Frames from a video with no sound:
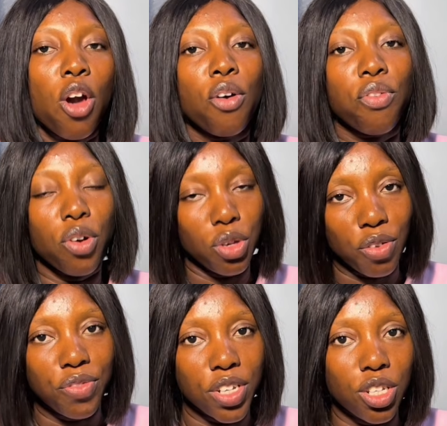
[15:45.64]
for your
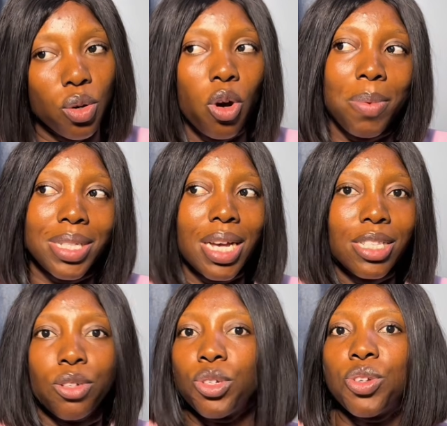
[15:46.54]
video, or better
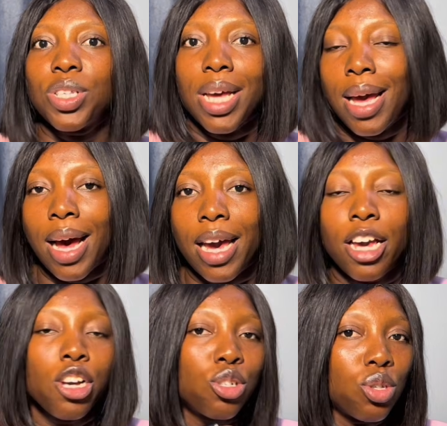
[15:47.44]
still, use AI
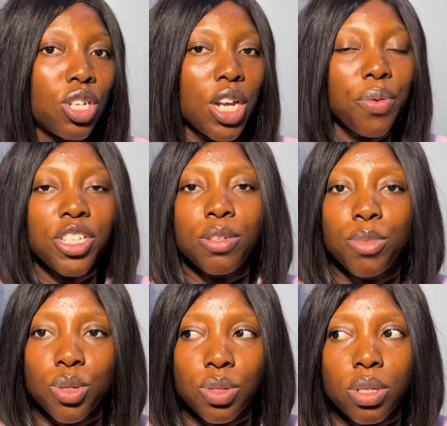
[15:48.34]
to generate
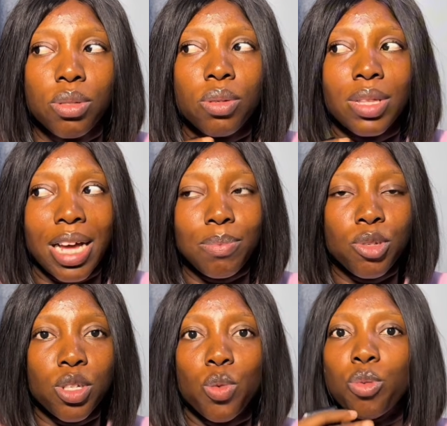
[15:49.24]
music, so that
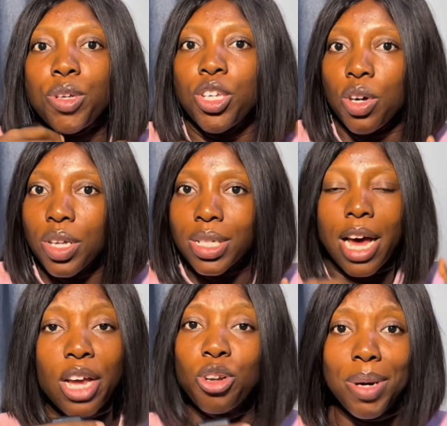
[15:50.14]
music will be yours
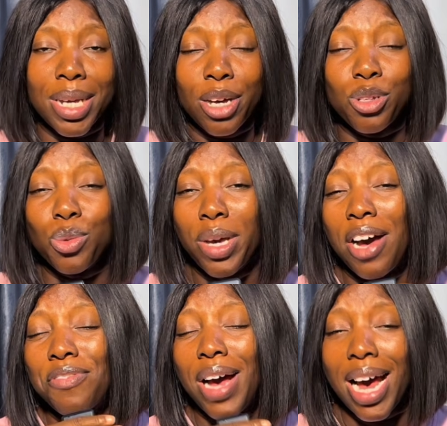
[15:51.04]
and nobody else will
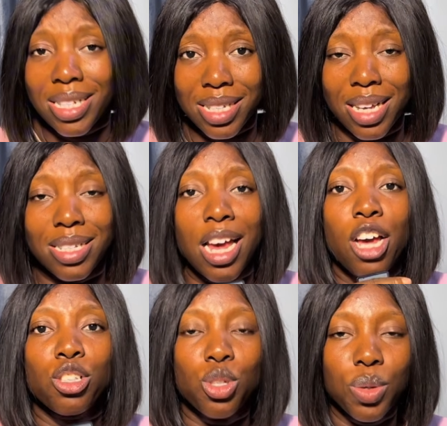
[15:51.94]
have access
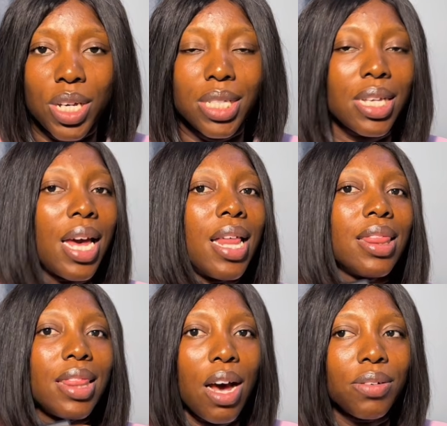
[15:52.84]
to it.
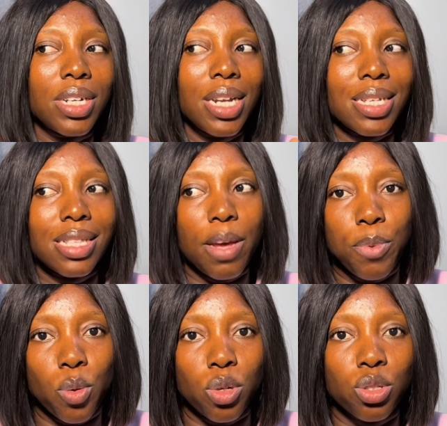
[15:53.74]
Now the next step
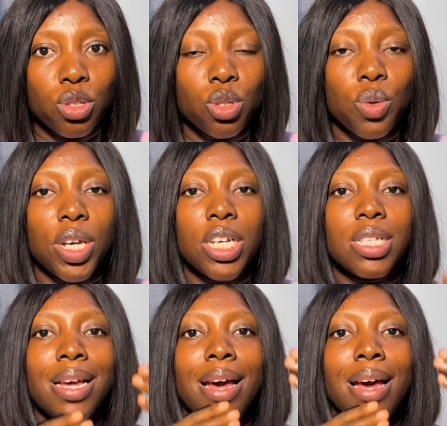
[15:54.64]
you want to do is